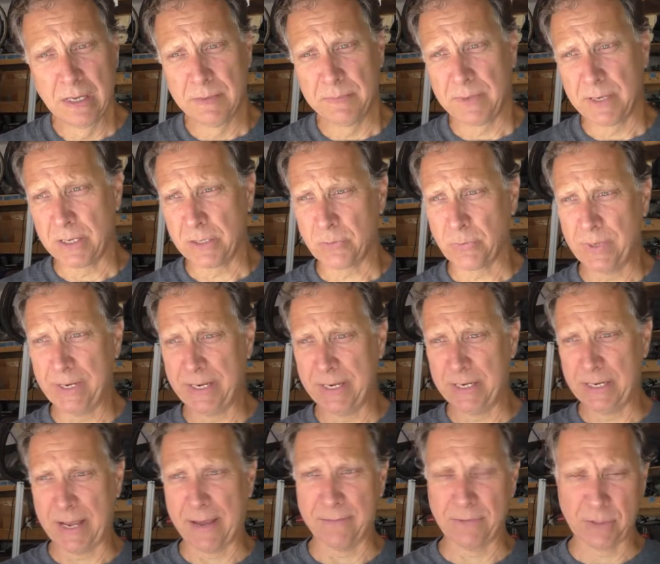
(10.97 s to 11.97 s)
because we needed
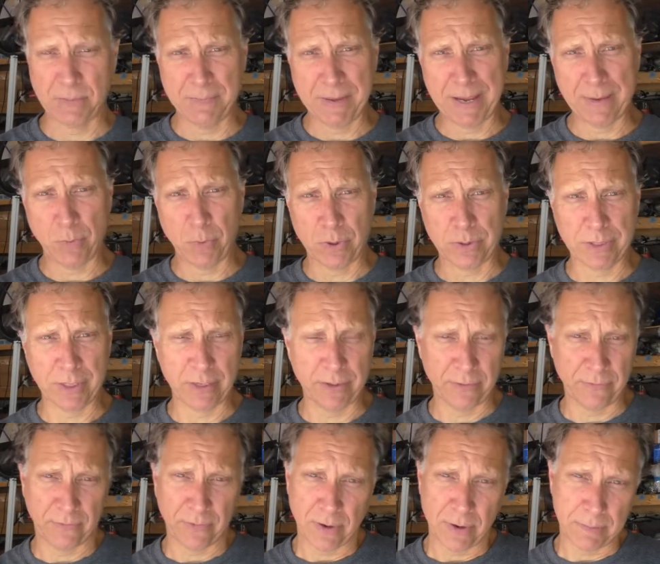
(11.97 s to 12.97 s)
to have some paint work done on
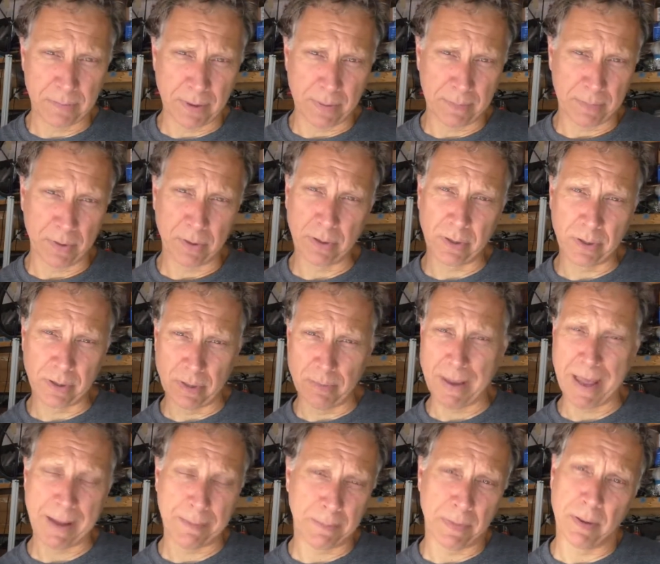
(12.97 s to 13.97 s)
the front bumper and the
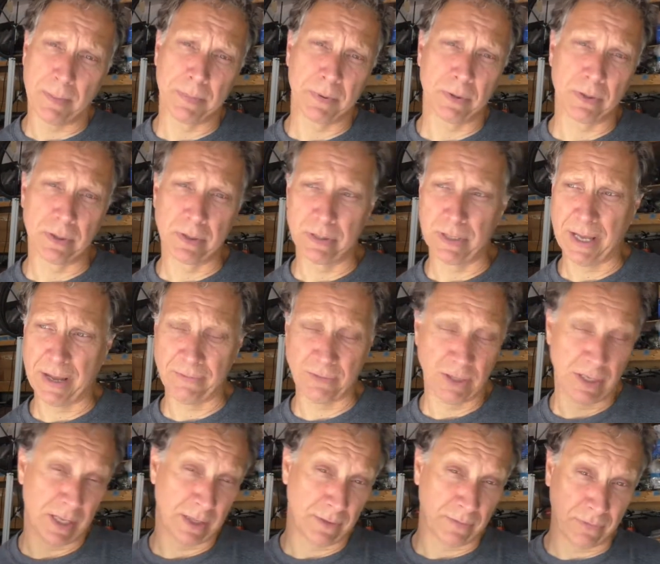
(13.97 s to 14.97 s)
back bumper, and you have to
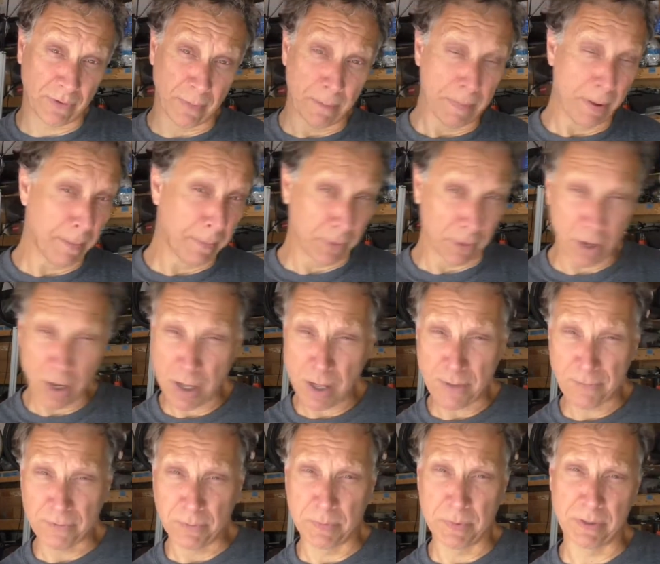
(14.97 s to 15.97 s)
take the front bumper
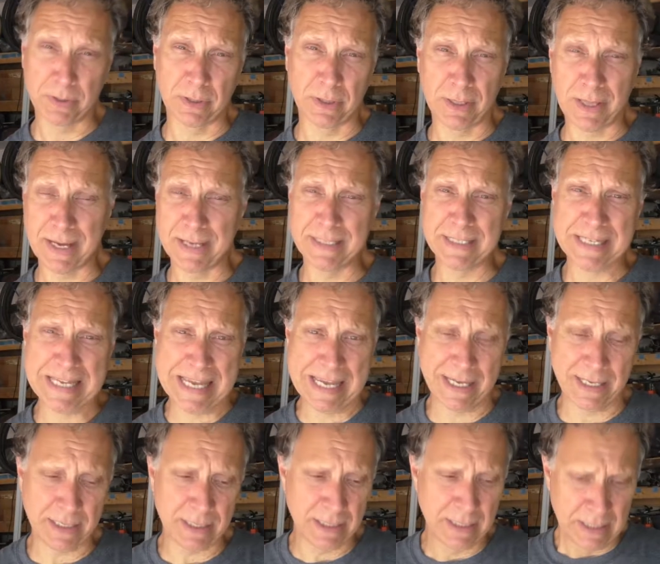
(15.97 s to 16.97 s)
off to put the lights
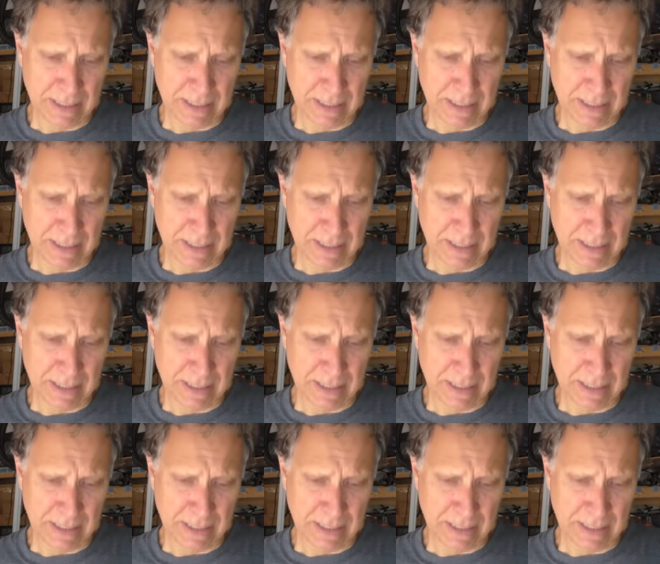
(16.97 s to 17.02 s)
in.